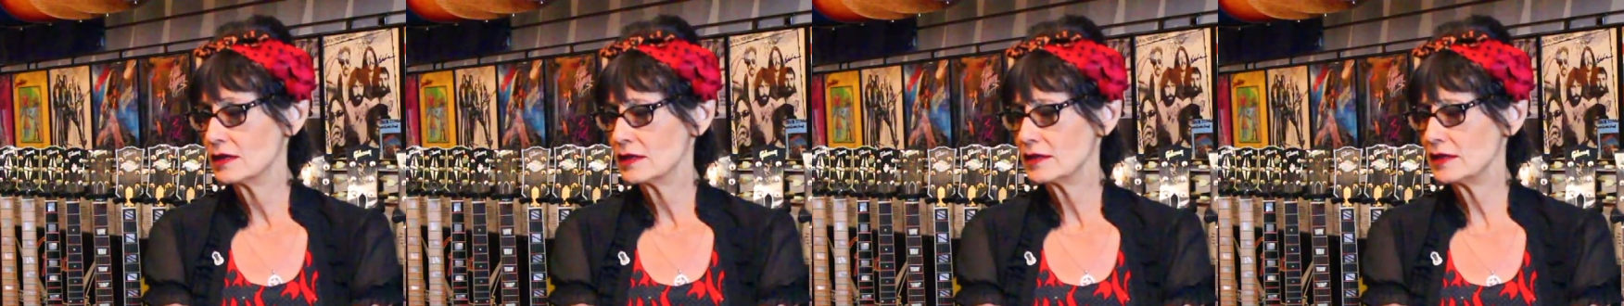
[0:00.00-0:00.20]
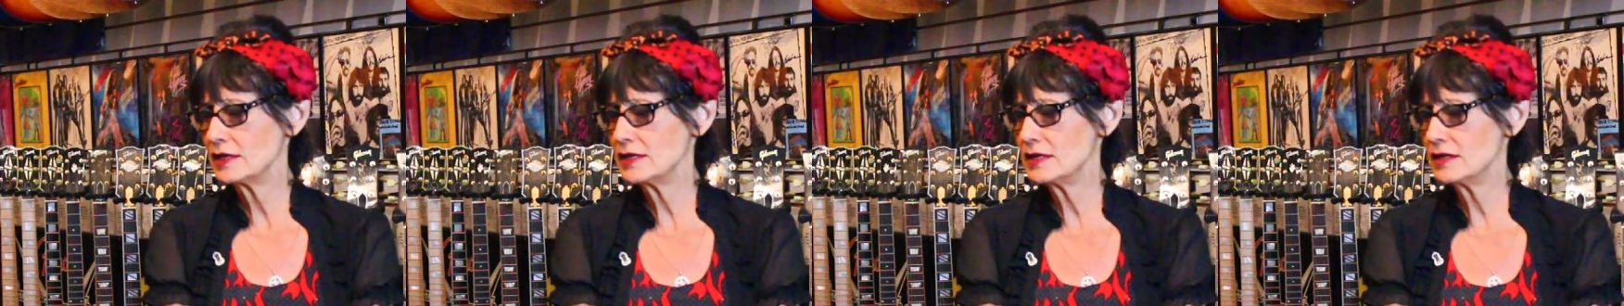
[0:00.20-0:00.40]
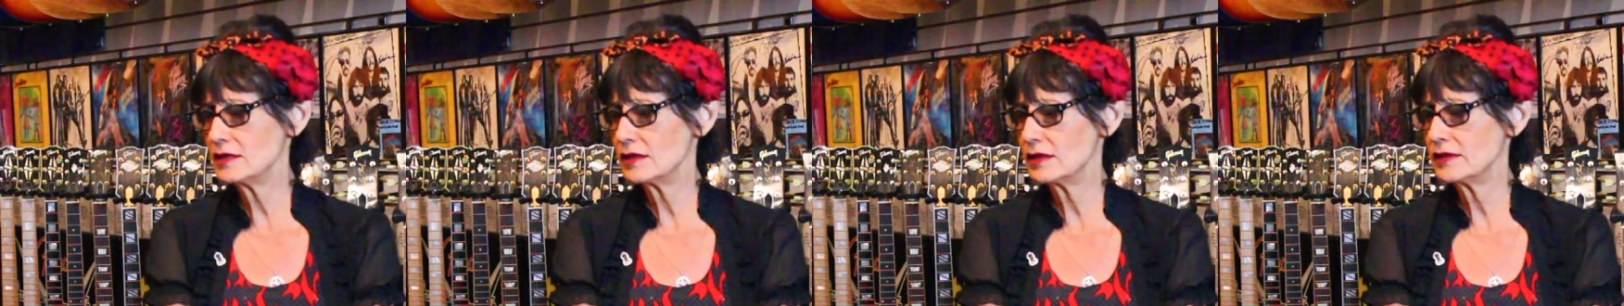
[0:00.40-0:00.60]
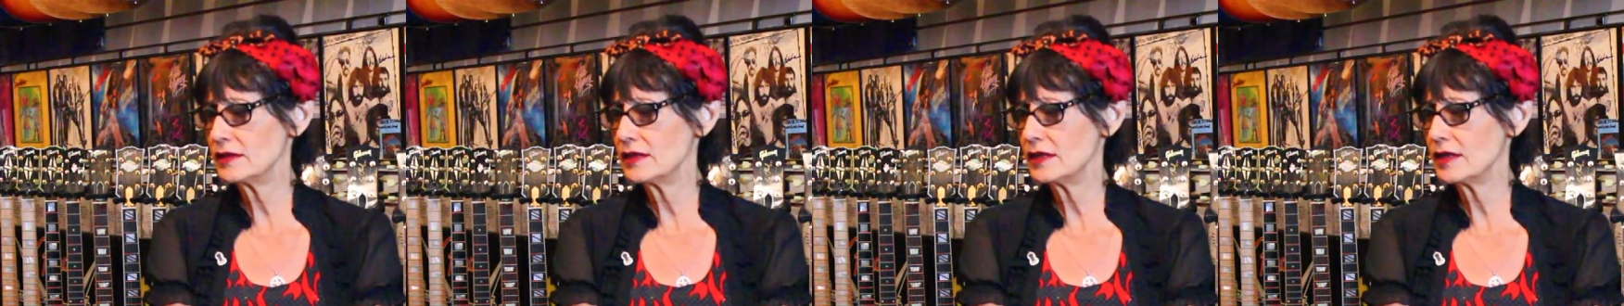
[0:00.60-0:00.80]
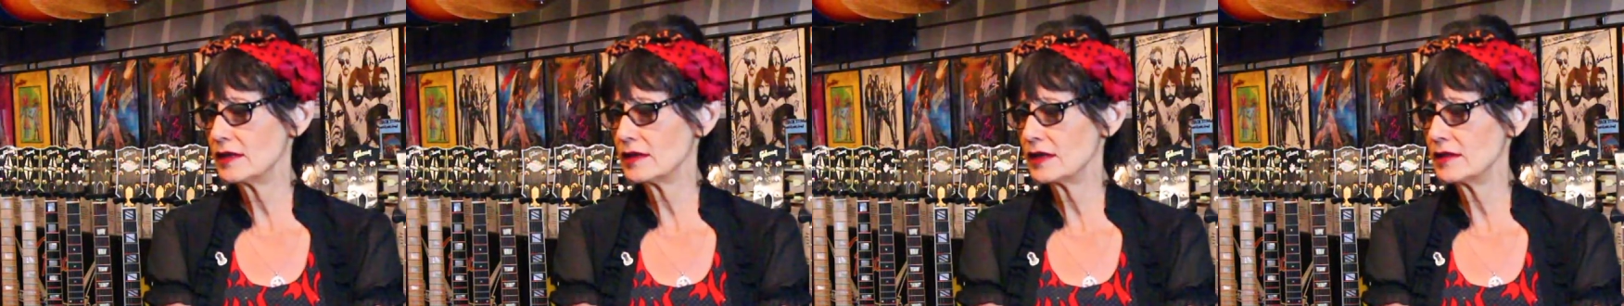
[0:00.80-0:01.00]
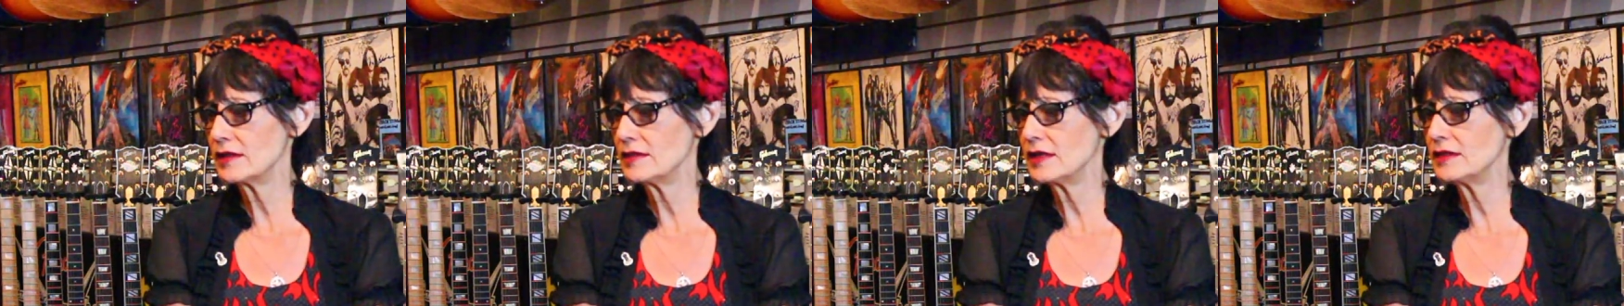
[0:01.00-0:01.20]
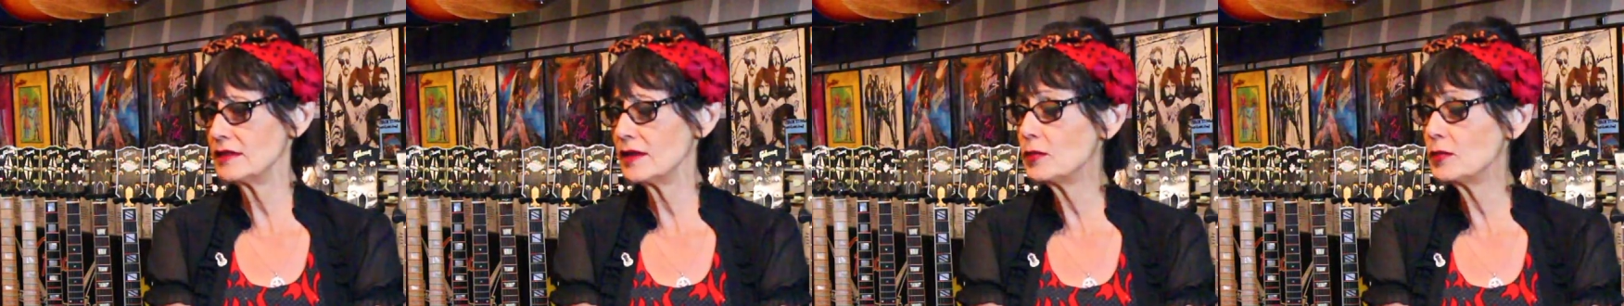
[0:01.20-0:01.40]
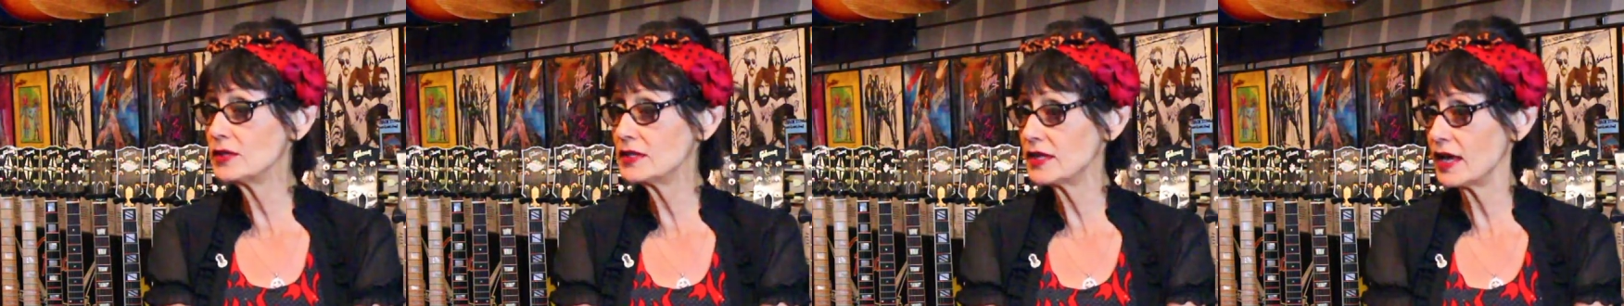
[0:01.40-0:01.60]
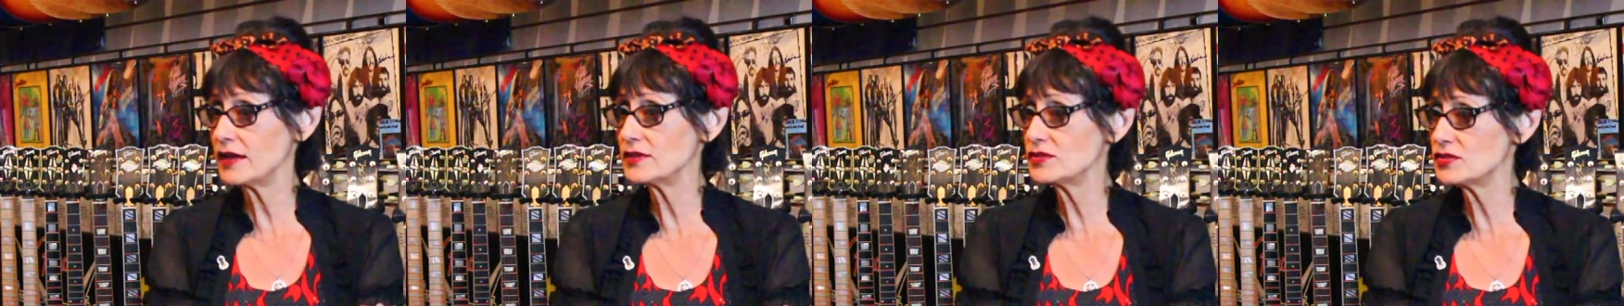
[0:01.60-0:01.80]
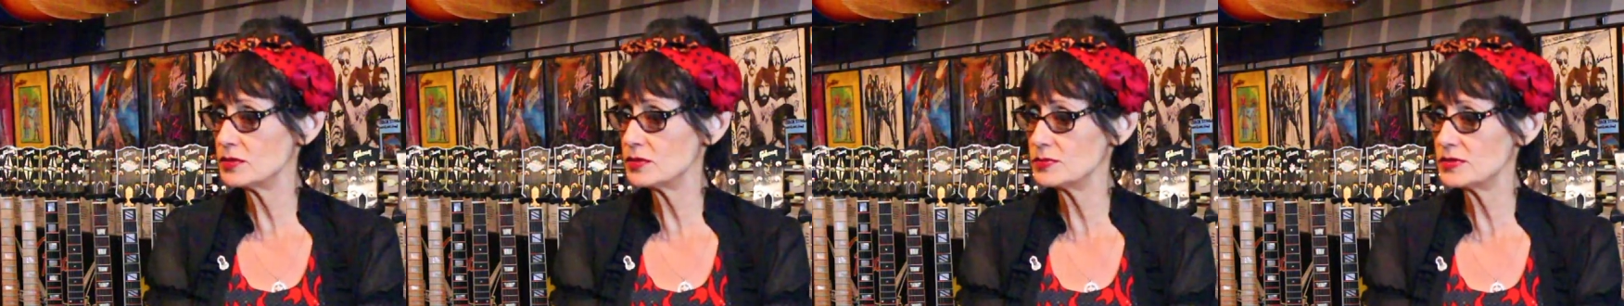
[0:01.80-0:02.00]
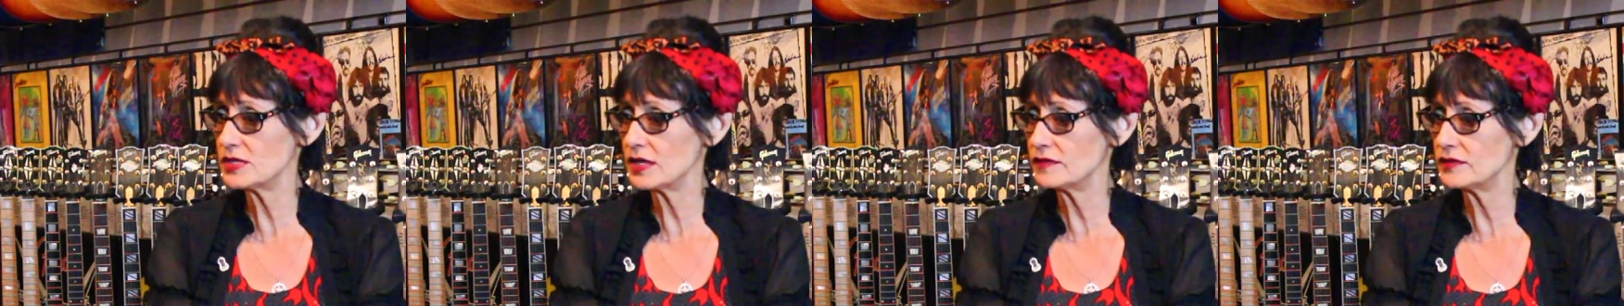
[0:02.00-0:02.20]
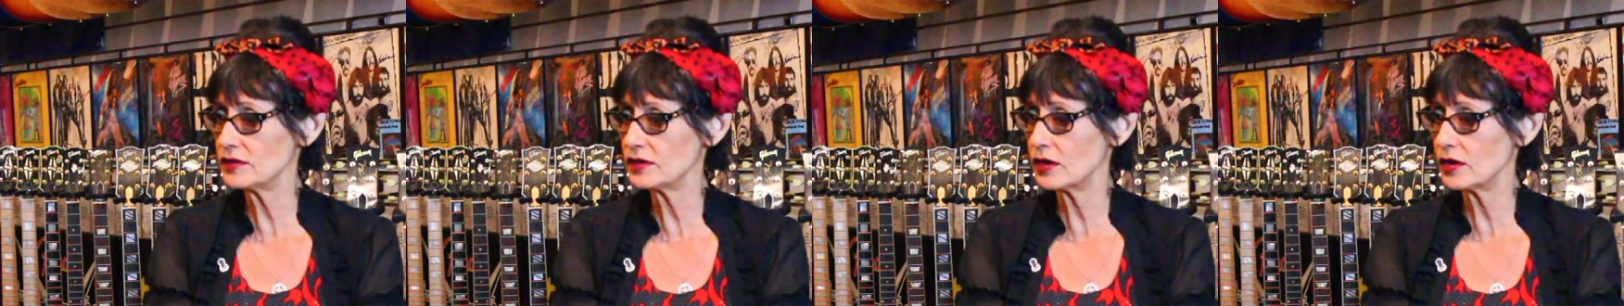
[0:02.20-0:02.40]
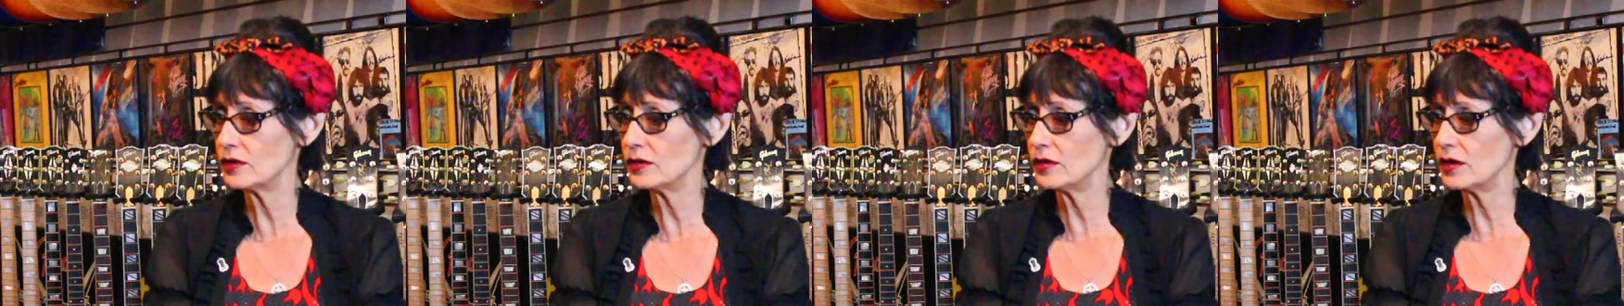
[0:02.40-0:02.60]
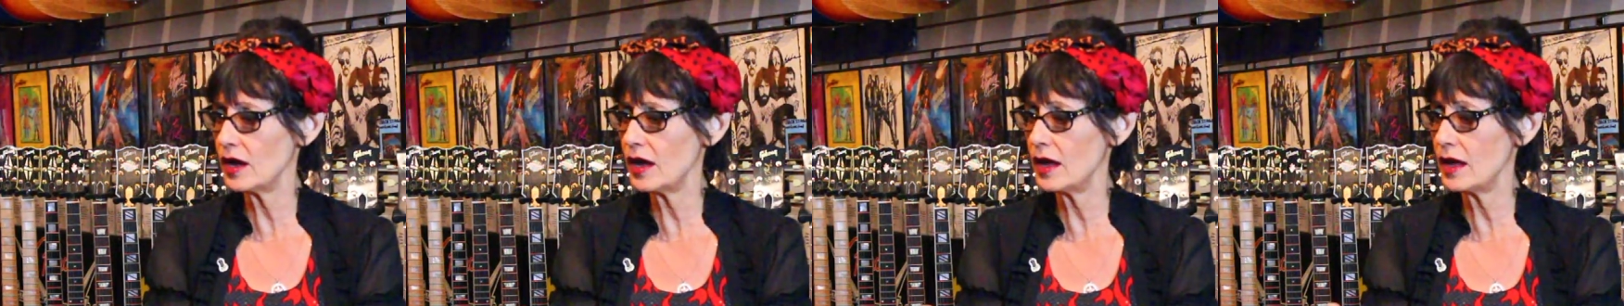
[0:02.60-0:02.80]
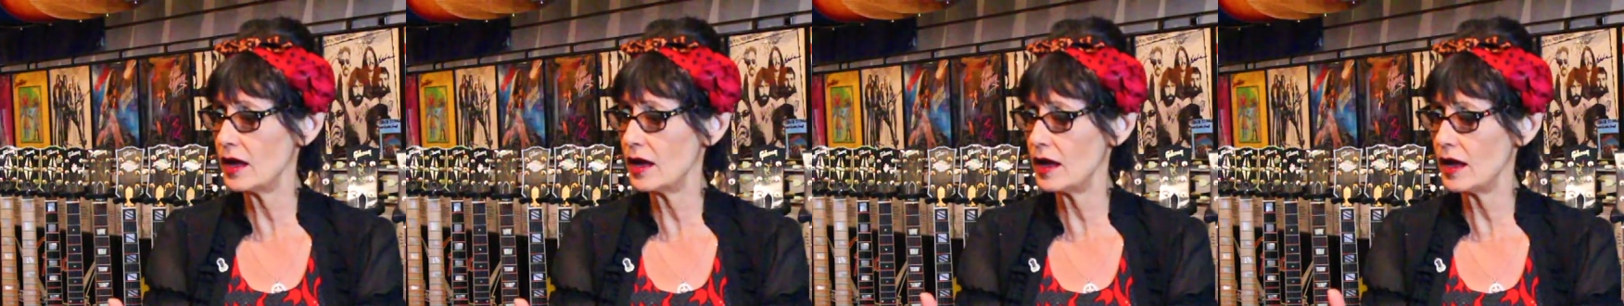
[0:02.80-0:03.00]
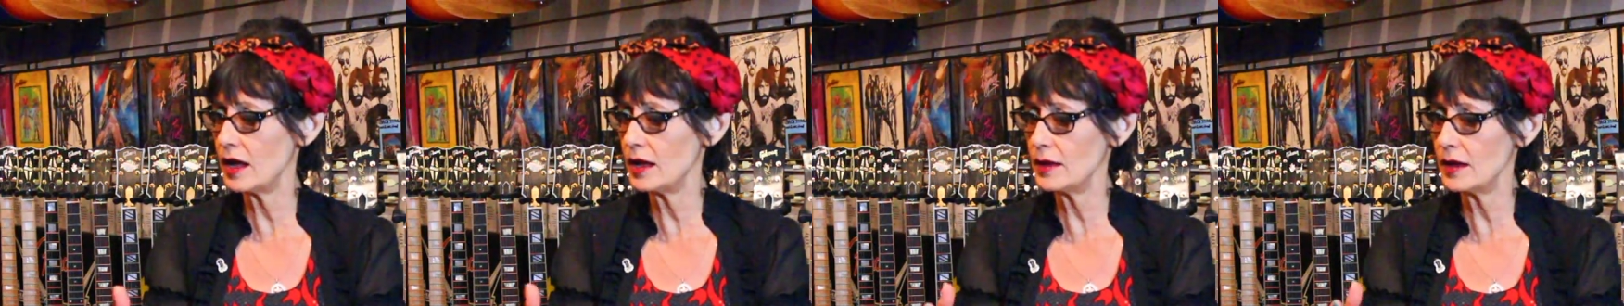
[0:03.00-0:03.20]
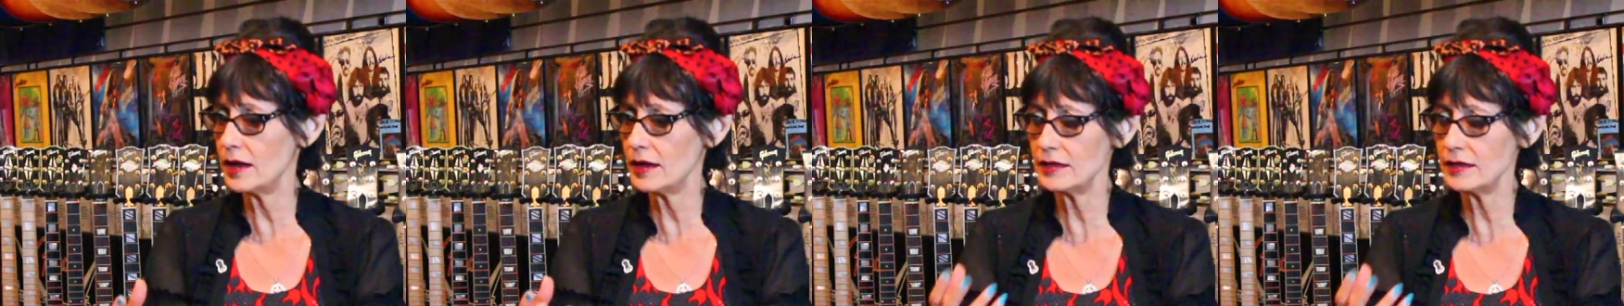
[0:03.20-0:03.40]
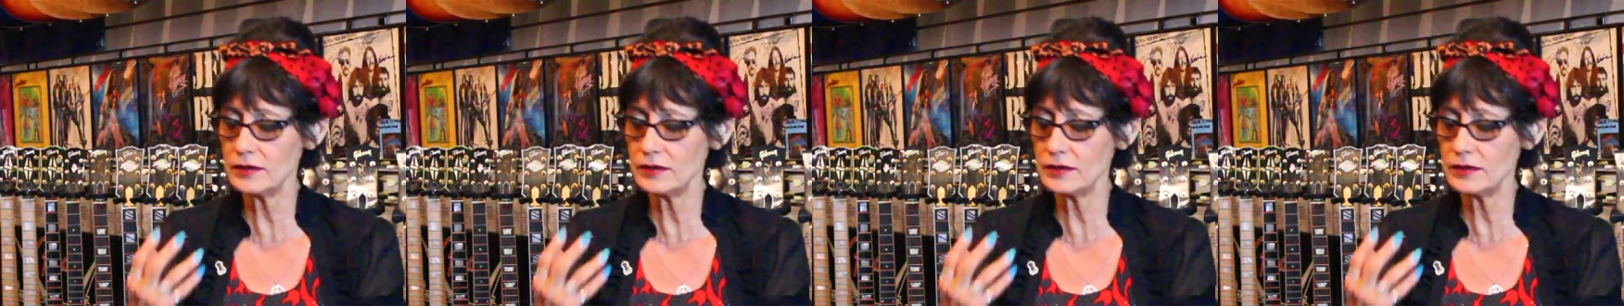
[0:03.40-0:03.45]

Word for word: they didn't, and then they would catch themselves and go, I, I, I